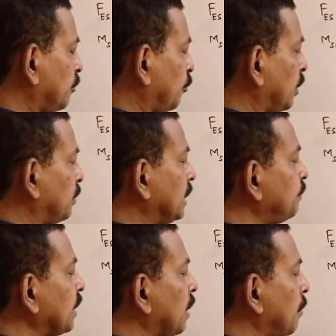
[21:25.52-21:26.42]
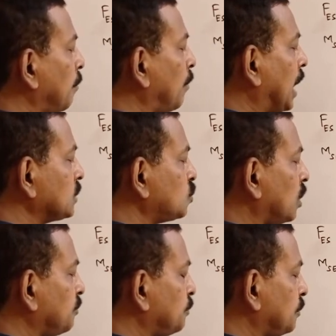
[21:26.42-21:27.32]
will be mass
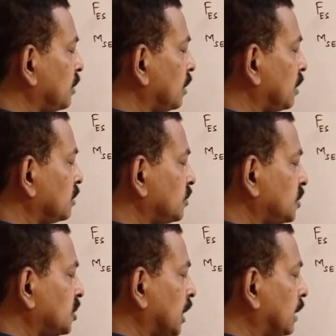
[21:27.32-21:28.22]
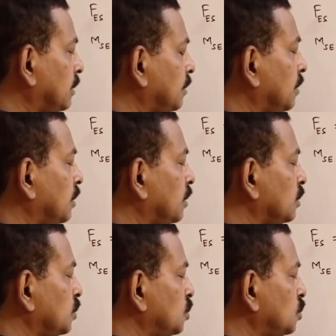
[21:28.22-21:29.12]
of Sun
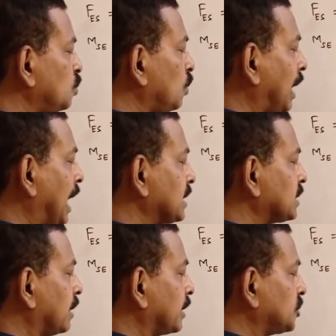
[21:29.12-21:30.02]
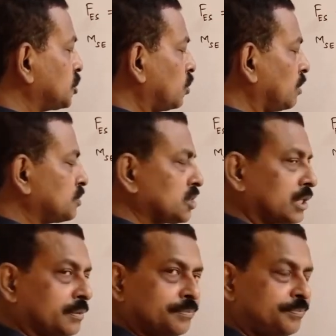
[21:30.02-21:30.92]
to acceleration of Sun.
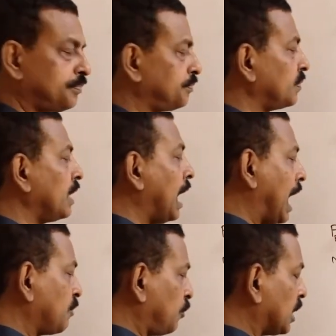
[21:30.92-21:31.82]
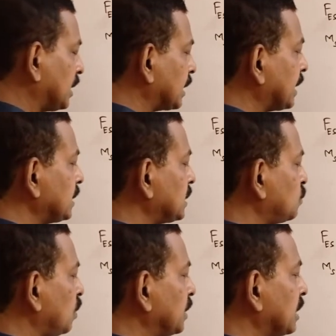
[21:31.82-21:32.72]
And for other case, it
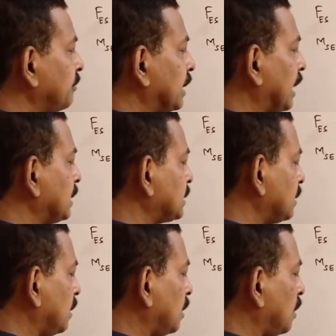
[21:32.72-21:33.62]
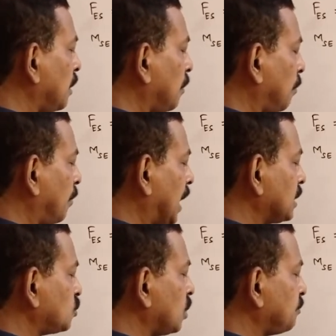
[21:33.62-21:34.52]
will be given as
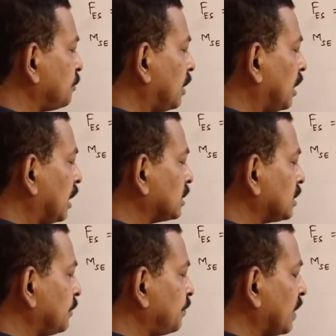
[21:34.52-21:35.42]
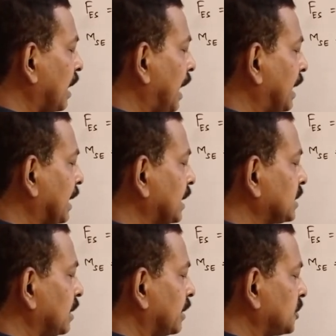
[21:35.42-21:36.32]
mass of Earth and
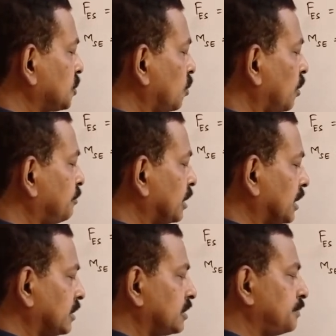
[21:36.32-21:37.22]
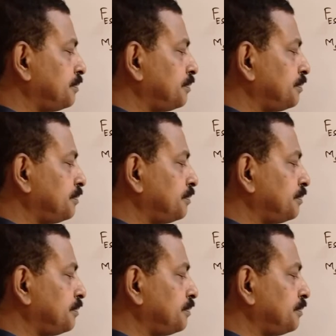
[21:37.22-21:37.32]
acceleration of Earth.